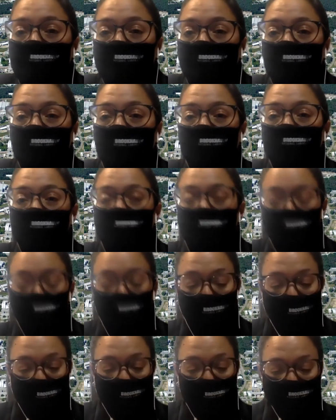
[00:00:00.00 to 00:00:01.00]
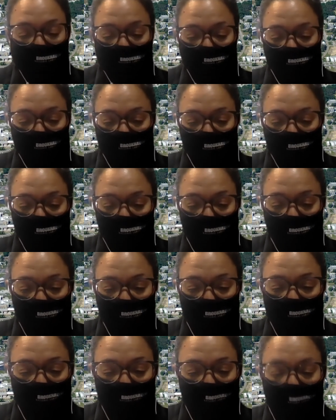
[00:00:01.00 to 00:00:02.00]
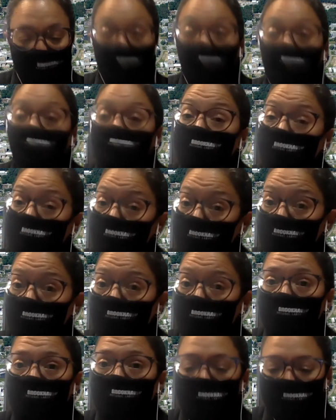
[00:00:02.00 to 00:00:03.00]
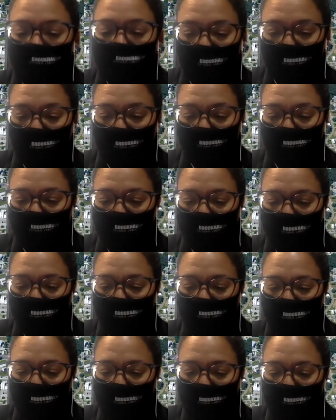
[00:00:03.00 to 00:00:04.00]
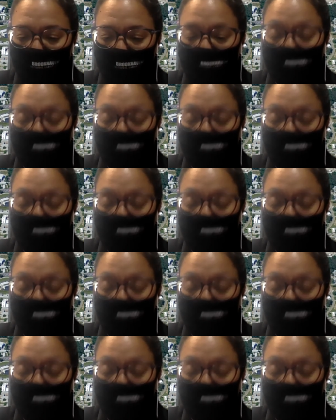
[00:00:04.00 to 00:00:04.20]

uh, in Long Island, New York. Michiko is also an uh,